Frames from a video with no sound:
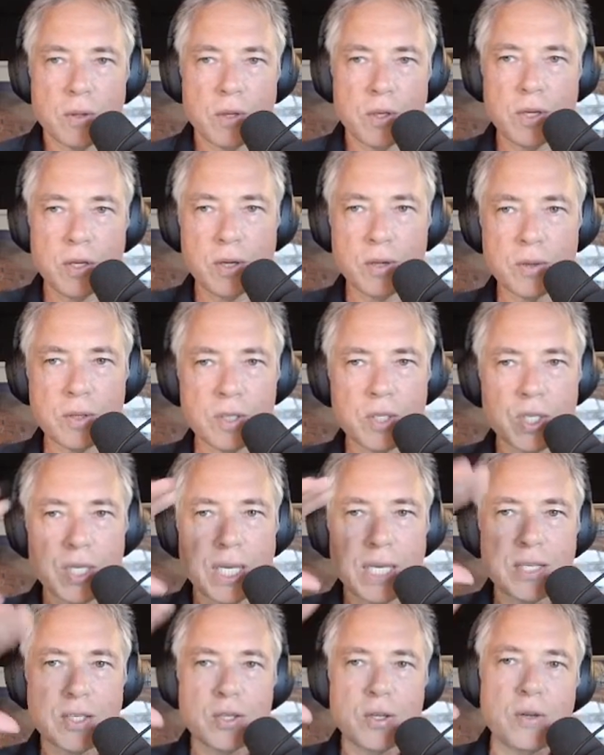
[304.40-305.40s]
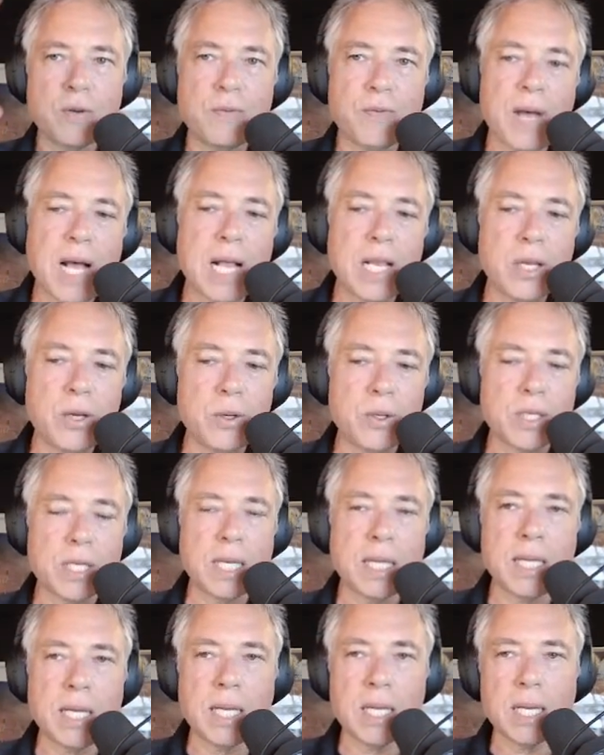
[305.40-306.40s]
you don't state certain values
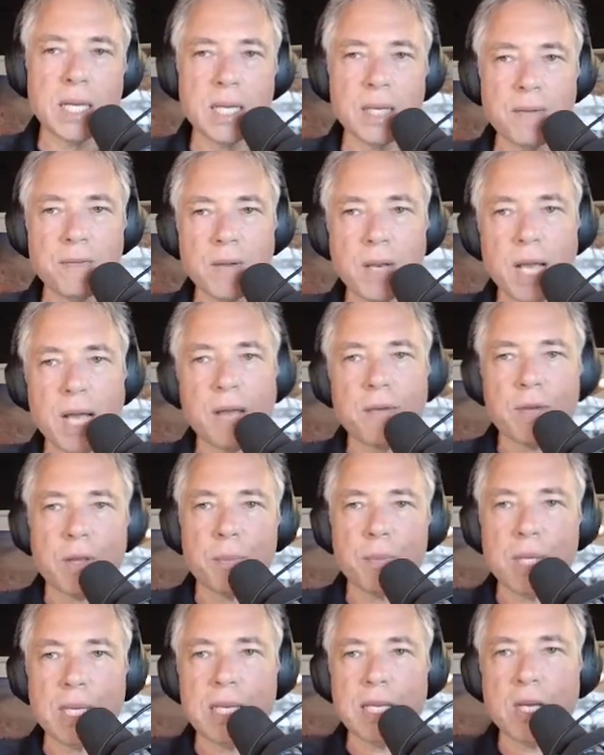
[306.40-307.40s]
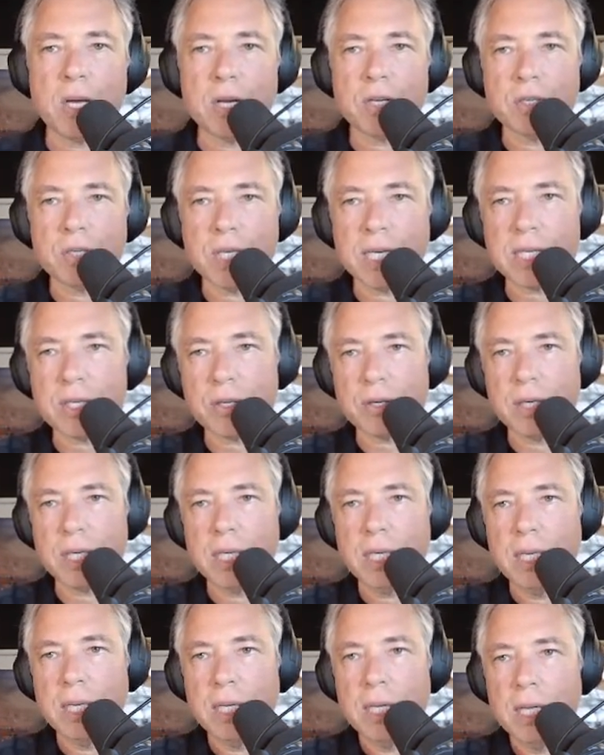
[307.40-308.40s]
and then live a life completely
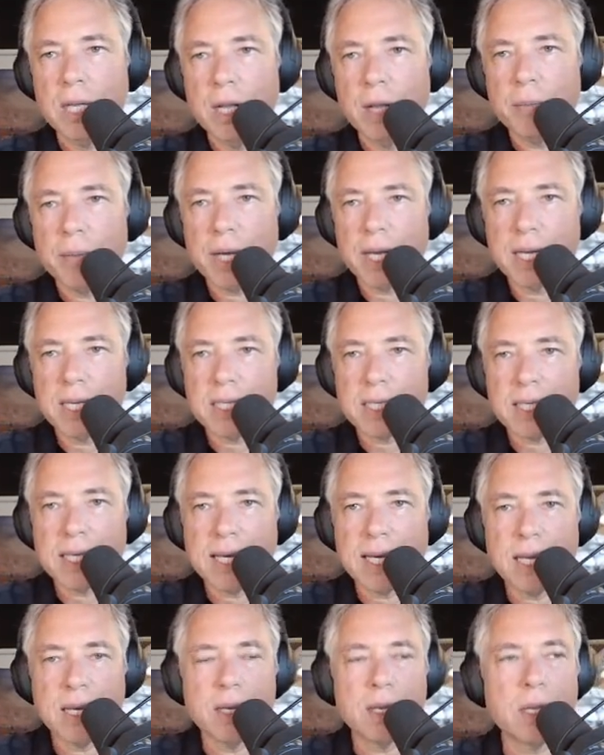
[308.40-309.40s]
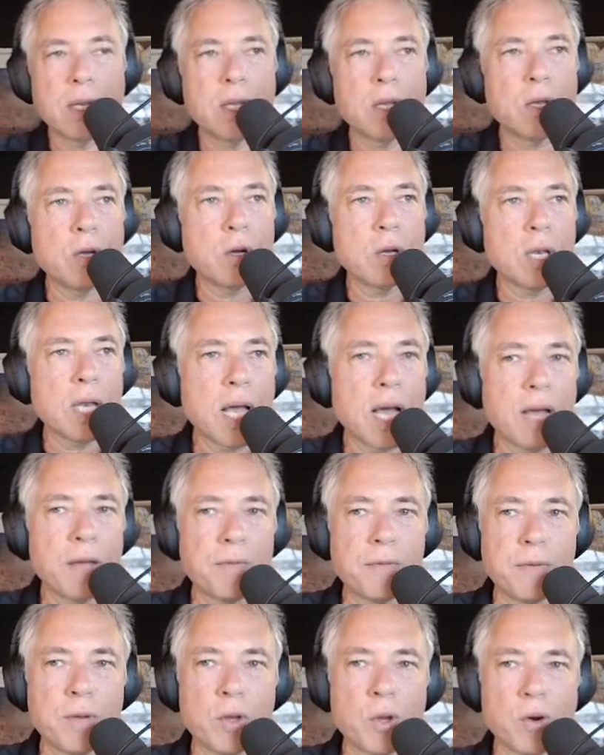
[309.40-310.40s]
contradictory, but instead your
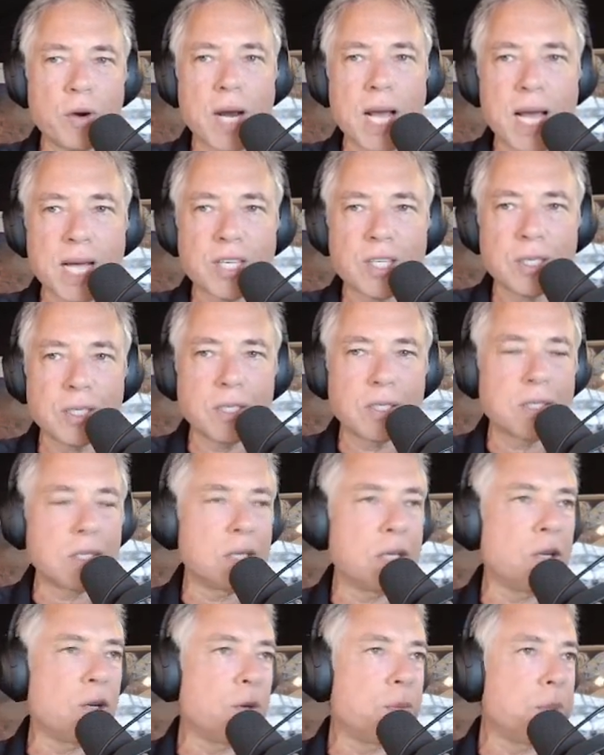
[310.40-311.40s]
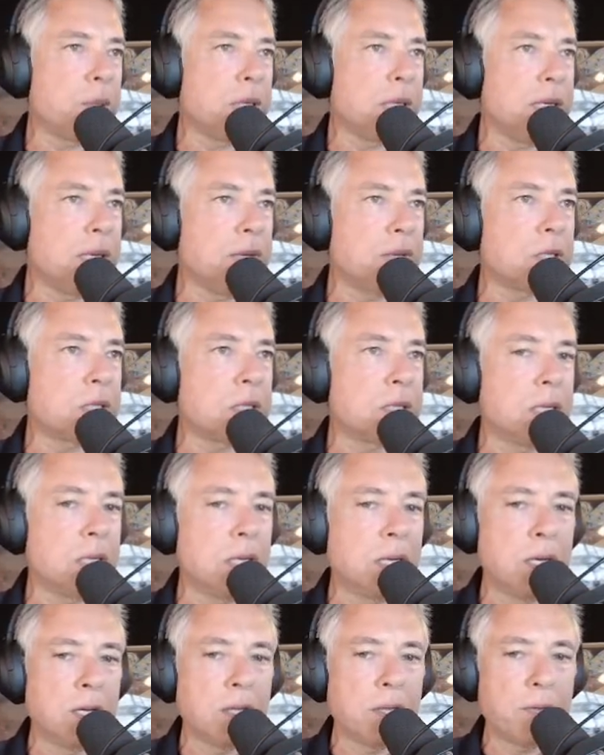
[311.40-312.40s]
life, your actions, your beliefs,
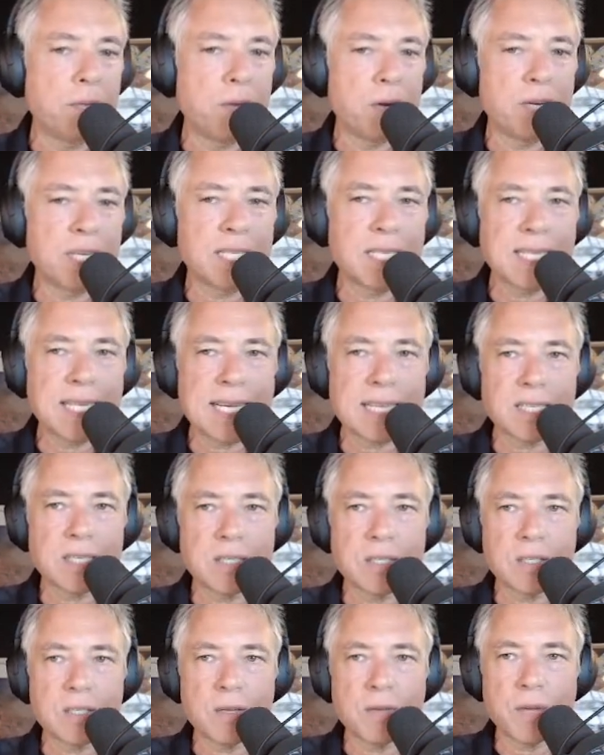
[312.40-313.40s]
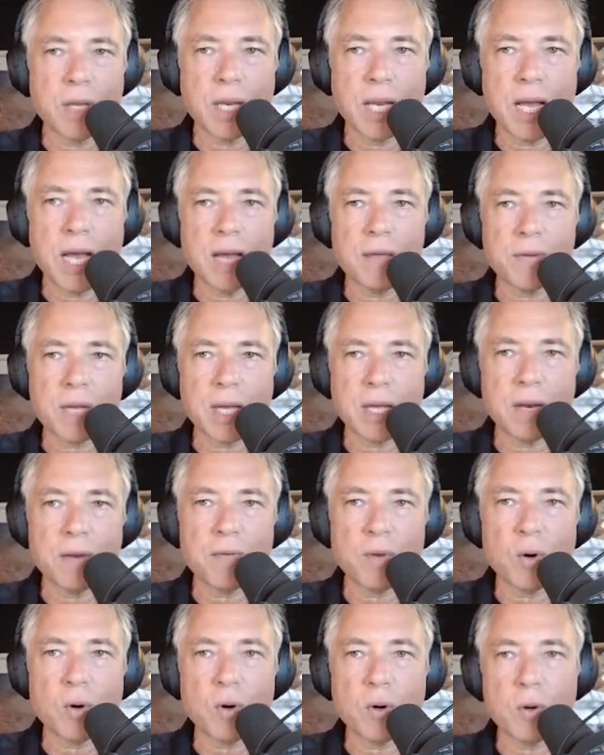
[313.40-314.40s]
the various sectors of your life kind
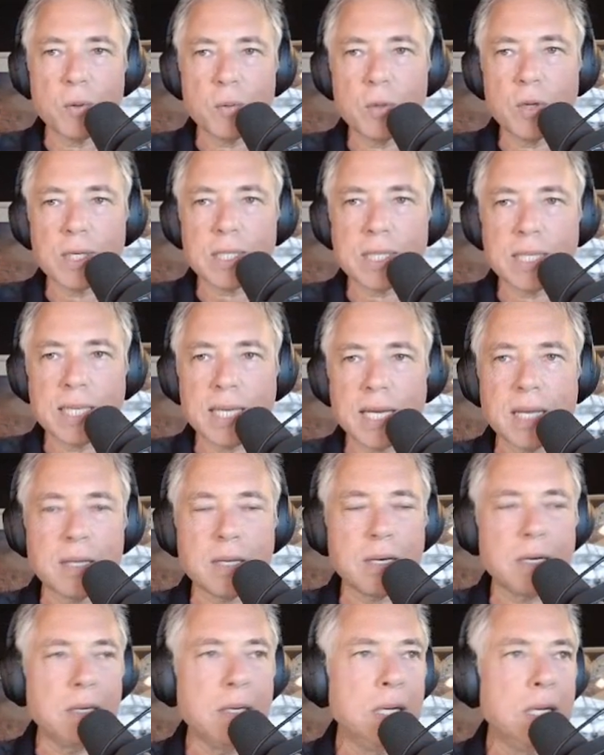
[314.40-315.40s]
of all work together